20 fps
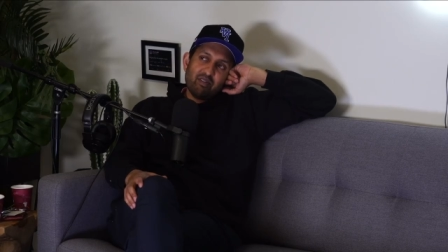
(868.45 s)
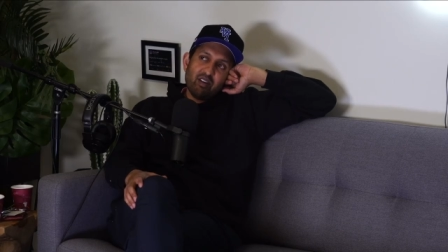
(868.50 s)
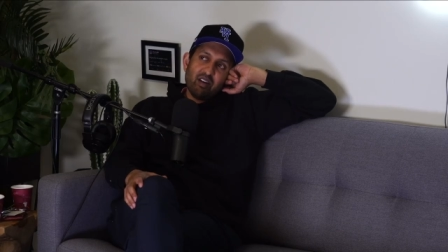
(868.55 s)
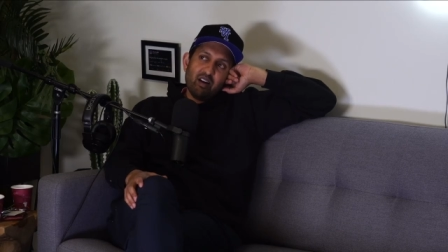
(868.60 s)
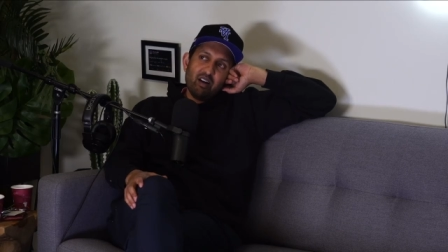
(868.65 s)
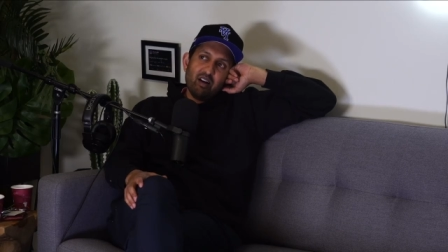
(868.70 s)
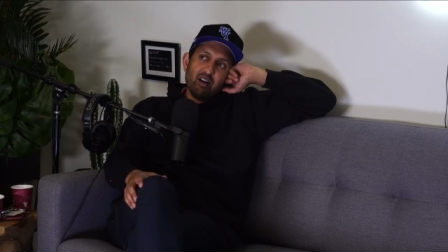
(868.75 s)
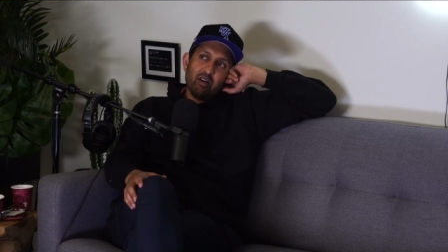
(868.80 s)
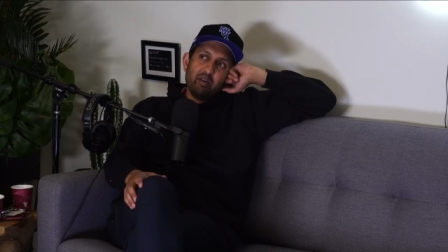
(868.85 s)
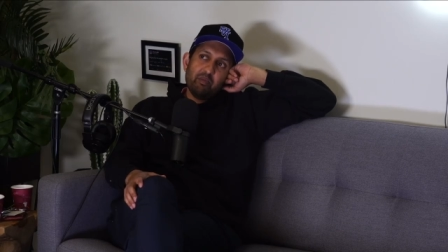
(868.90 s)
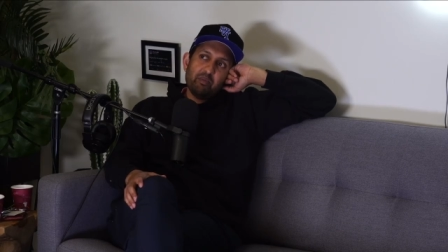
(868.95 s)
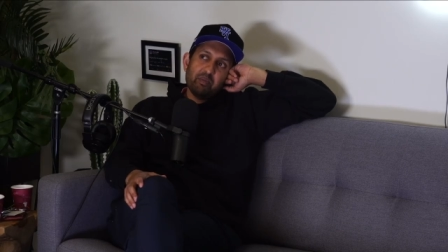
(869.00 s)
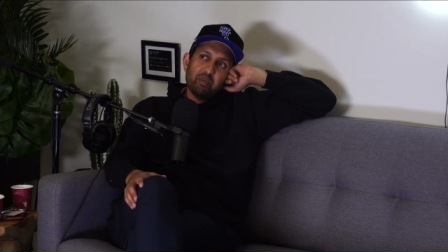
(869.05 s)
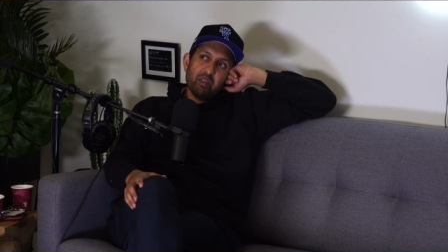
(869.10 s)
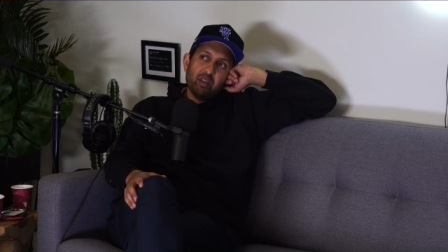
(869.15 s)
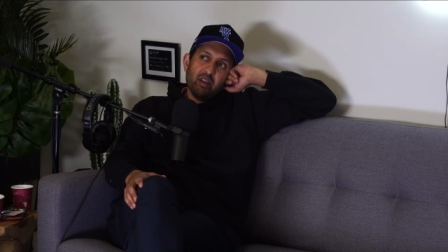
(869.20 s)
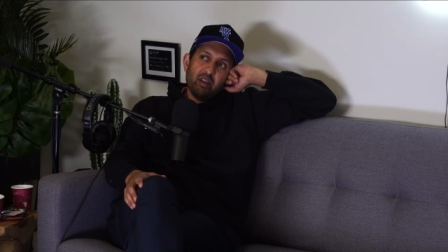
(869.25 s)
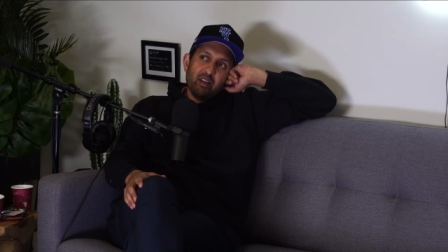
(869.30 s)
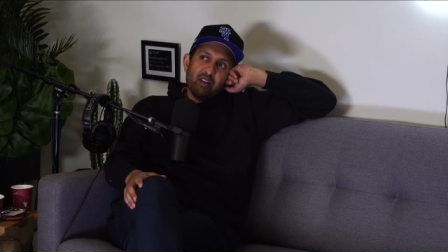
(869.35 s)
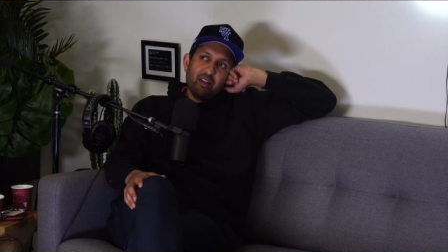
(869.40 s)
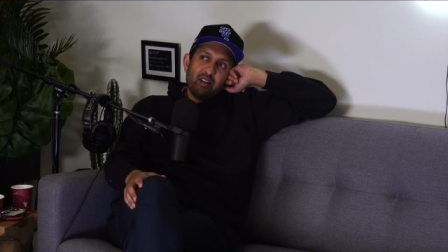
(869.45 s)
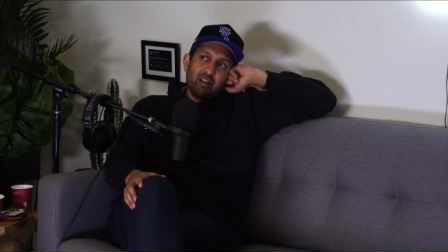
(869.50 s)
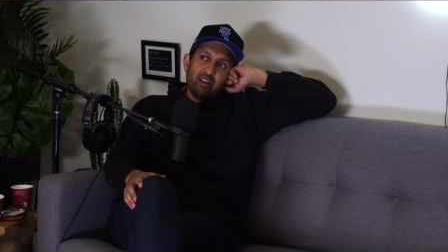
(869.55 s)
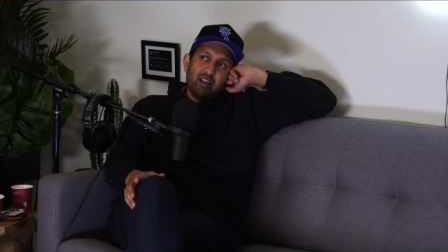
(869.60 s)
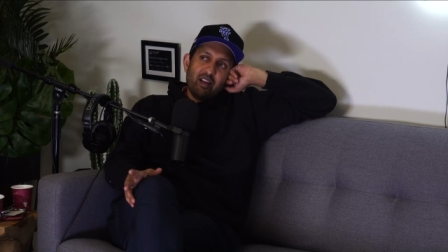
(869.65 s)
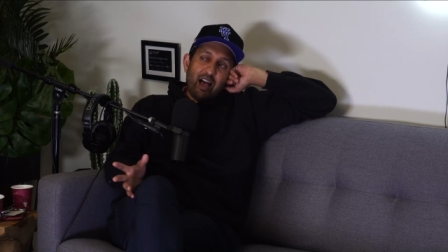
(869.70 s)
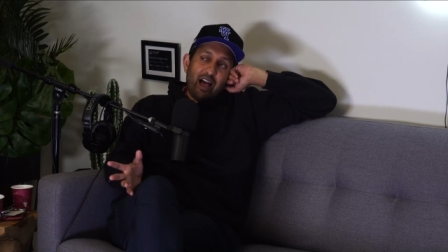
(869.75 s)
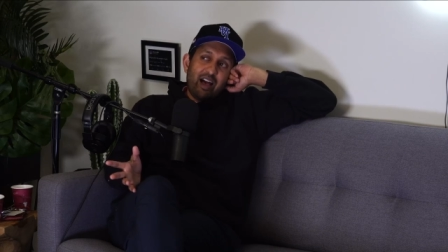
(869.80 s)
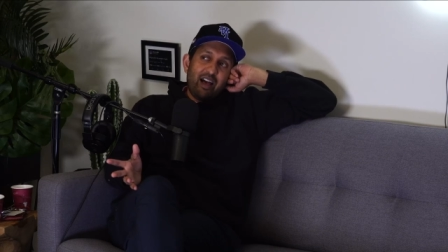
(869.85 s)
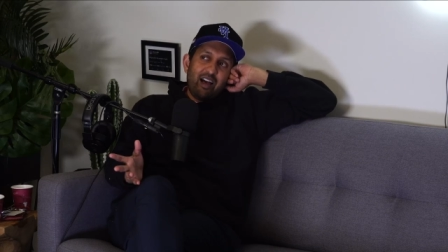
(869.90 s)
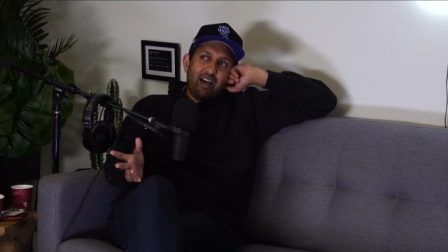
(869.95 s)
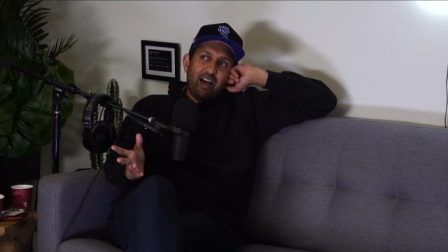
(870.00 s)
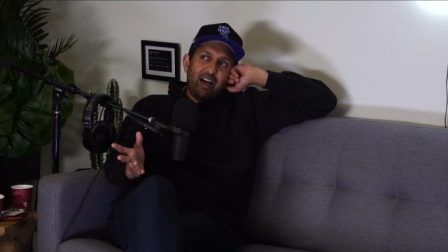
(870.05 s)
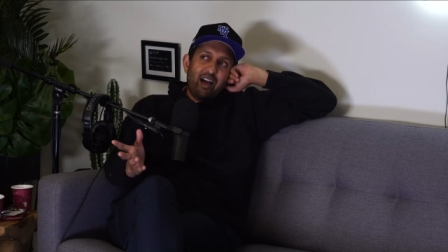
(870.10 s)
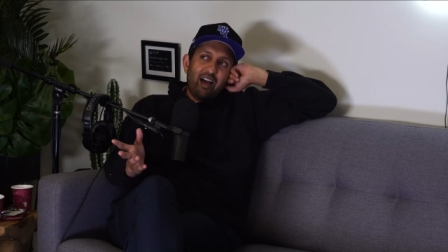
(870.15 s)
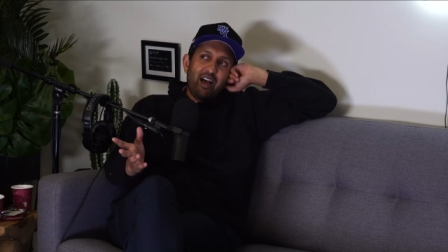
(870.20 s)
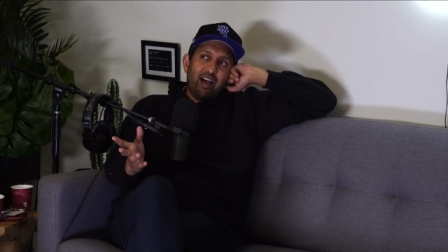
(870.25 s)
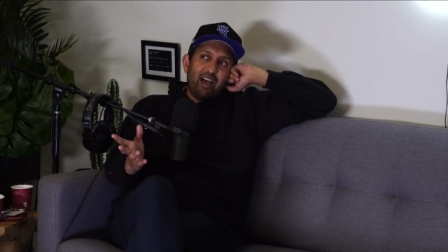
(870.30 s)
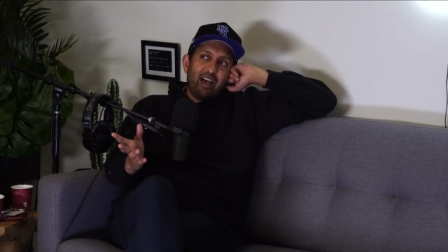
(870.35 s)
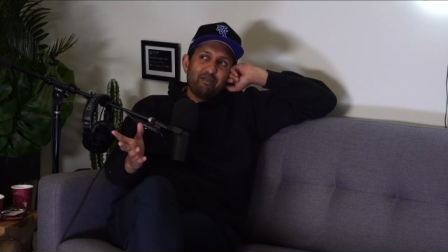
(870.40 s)
Um, okay. Well, I,
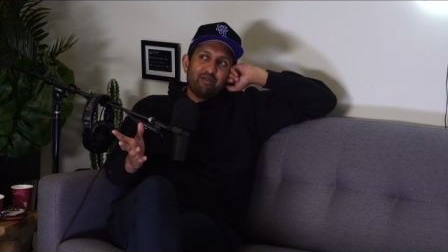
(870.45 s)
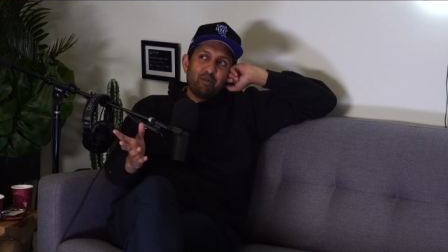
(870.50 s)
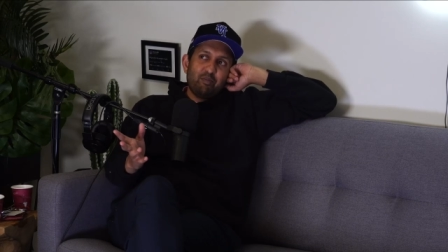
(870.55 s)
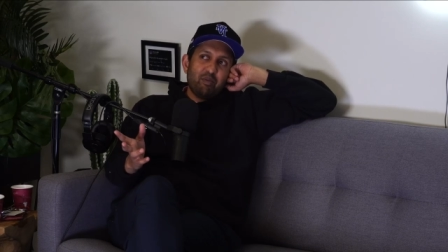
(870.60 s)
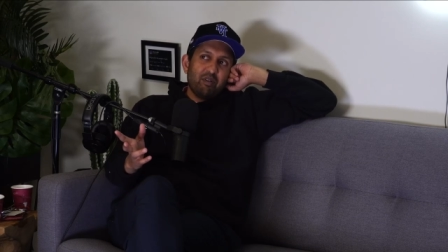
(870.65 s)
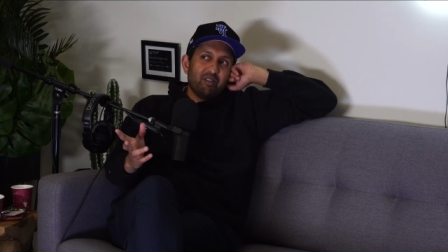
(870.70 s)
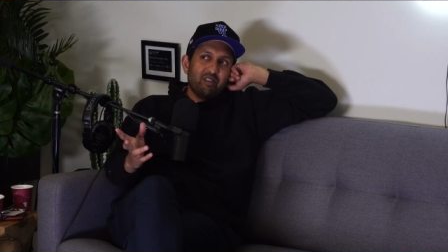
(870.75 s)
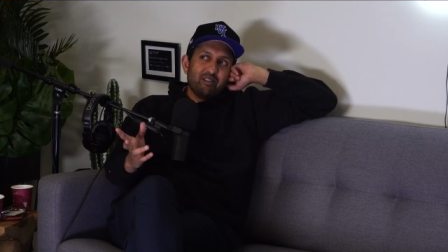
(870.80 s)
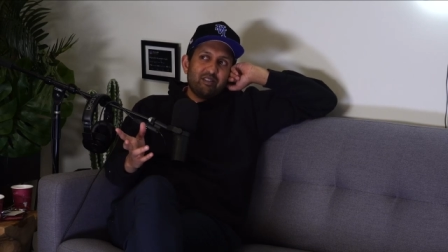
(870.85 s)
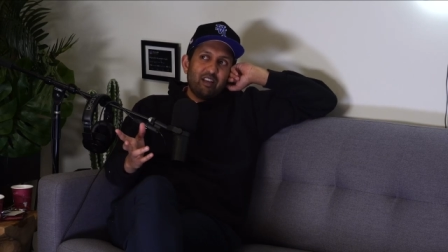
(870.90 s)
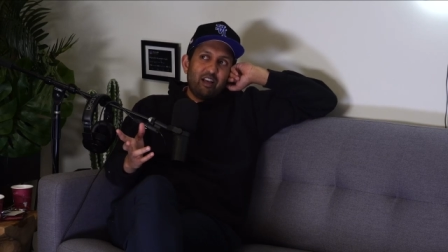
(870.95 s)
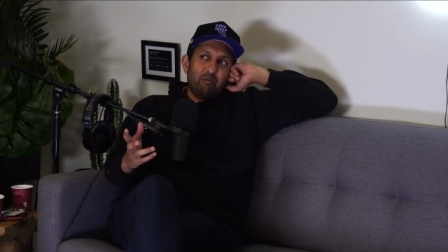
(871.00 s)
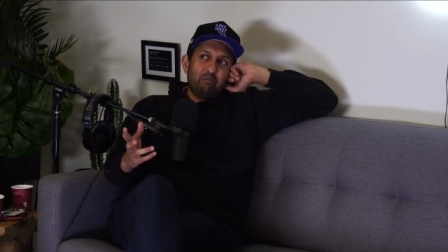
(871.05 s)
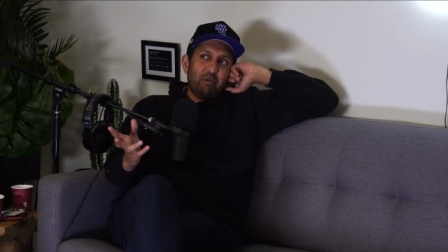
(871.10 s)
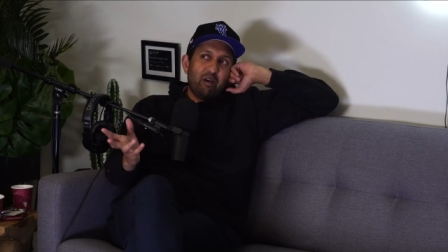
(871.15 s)
I, have to bring this up.